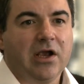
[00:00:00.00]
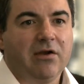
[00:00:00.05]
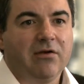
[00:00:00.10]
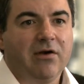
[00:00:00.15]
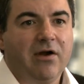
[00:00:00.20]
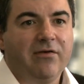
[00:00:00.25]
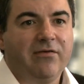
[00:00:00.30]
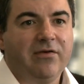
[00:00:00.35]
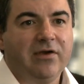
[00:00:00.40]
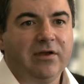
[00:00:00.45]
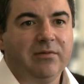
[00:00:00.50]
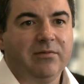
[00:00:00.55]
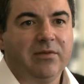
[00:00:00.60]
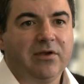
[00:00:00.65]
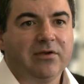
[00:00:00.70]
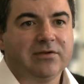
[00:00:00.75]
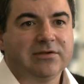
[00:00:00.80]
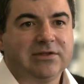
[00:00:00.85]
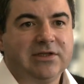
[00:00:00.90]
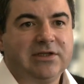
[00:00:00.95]
graphene
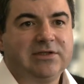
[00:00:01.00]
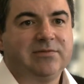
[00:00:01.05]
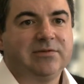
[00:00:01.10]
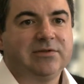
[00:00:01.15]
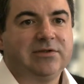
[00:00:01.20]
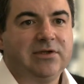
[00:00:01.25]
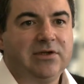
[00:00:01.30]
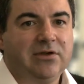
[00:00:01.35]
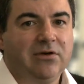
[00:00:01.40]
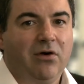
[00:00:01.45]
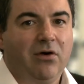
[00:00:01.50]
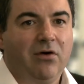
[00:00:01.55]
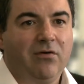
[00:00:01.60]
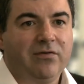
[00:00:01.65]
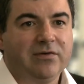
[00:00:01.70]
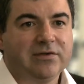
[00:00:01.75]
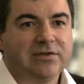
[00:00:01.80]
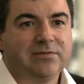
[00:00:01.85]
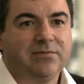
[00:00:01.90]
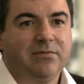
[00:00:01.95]
because this material
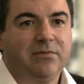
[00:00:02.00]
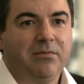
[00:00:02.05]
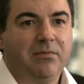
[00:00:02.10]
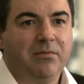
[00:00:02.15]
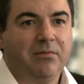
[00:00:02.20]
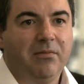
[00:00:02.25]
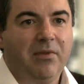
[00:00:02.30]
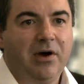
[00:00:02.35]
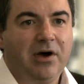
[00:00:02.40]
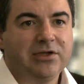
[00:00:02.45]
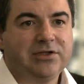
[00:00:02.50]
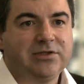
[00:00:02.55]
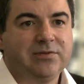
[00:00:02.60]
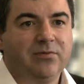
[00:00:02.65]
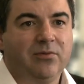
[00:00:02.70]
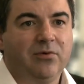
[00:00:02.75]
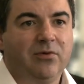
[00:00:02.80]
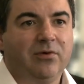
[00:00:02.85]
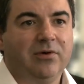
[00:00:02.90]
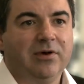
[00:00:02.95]
offers
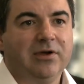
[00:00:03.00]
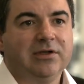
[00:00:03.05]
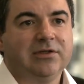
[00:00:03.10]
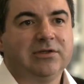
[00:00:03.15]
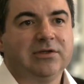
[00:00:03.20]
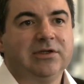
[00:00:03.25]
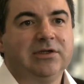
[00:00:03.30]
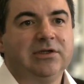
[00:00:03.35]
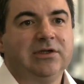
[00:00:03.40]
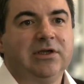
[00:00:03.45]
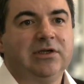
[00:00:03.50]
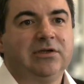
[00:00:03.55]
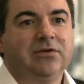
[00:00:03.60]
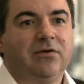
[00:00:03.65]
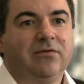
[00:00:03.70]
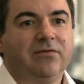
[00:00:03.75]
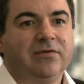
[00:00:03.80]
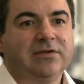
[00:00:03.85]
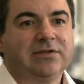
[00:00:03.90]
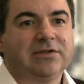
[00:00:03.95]
much more. It, it
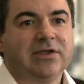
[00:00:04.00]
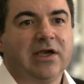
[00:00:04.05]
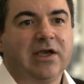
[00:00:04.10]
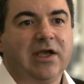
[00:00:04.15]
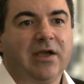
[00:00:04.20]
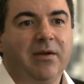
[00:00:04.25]
offers a